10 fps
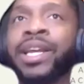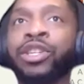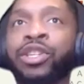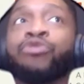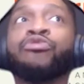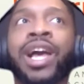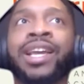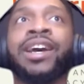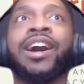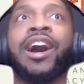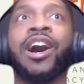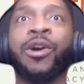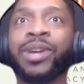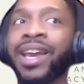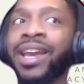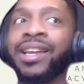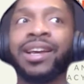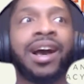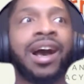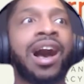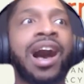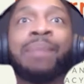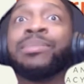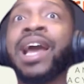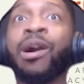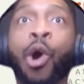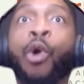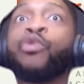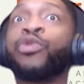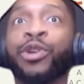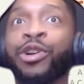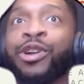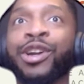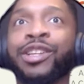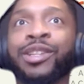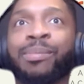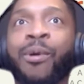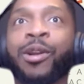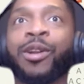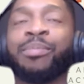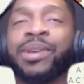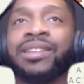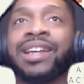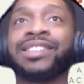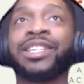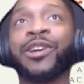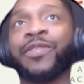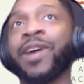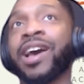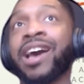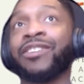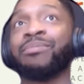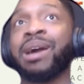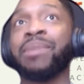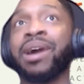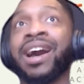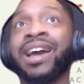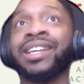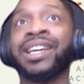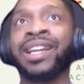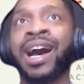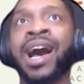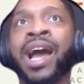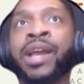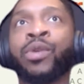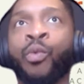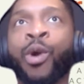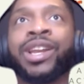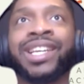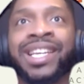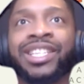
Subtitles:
that you like, okay, I'm now over the part of being like terrified out of my mind and I want to get